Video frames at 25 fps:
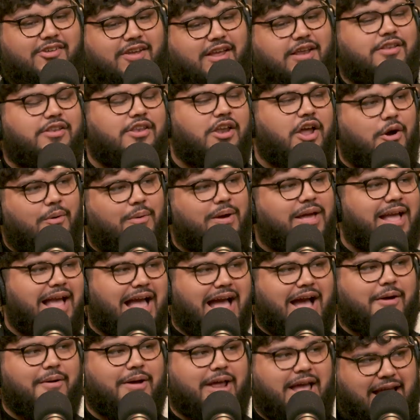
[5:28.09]
it knowing
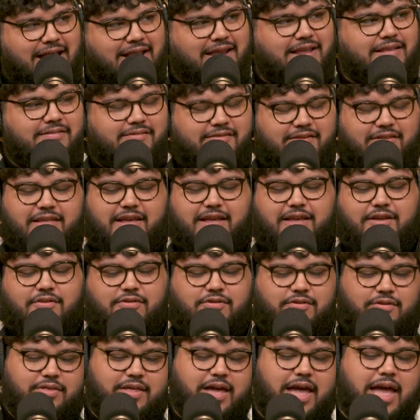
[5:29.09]
how it ended so that you
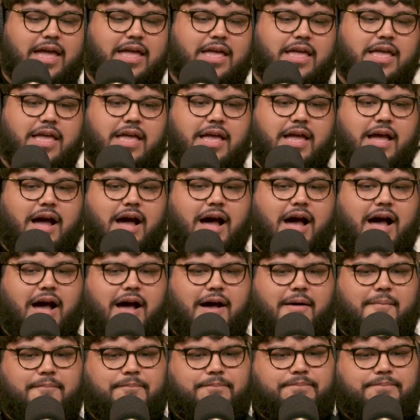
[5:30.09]
do that. Yeah.